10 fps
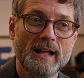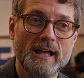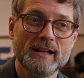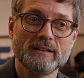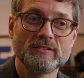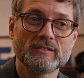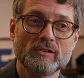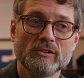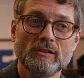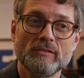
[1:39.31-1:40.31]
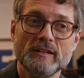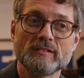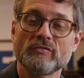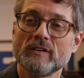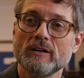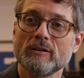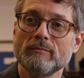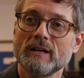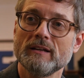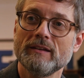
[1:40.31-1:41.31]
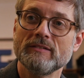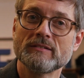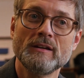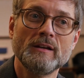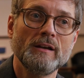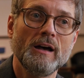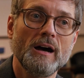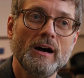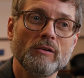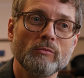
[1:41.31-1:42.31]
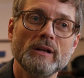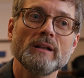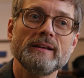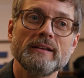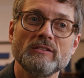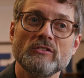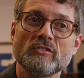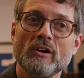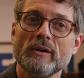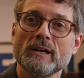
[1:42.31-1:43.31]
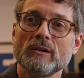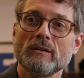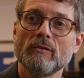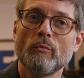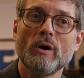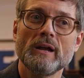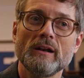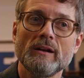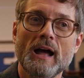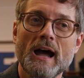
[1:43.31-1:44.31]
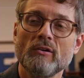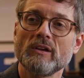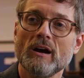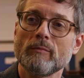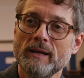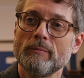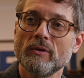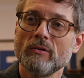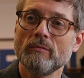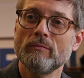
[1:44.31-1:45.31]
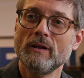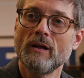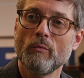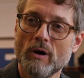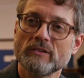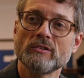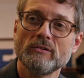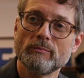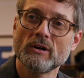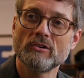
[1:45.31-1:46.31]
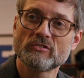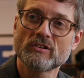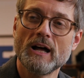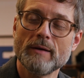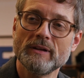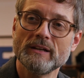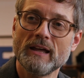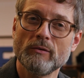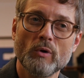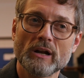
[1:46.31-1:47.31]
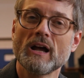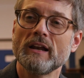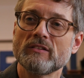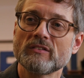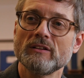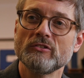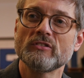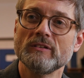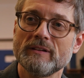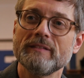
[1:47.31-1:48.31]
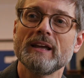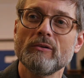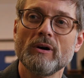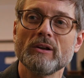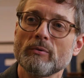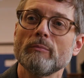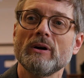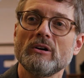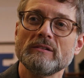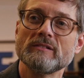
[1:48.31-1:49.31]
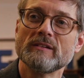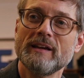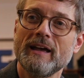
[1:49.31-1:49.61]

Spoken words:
And so this film is really showing how young people want to approach climate and what kind of solution that they want to propose